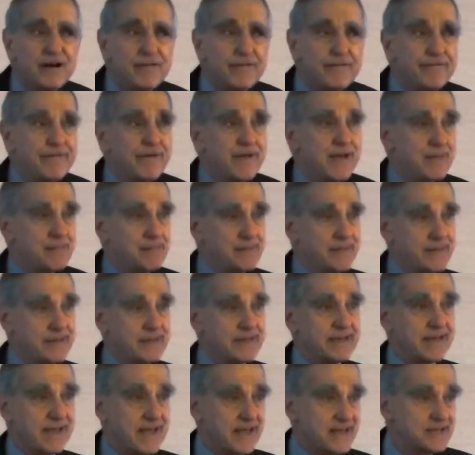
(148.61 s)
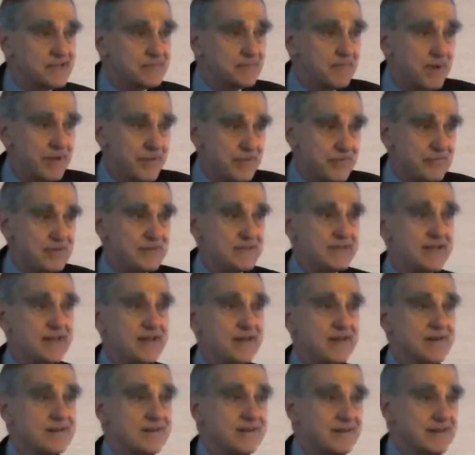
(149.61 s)
family. Ken's mother is
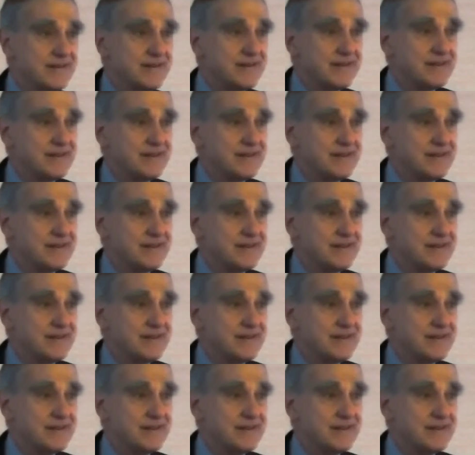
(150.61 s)
here,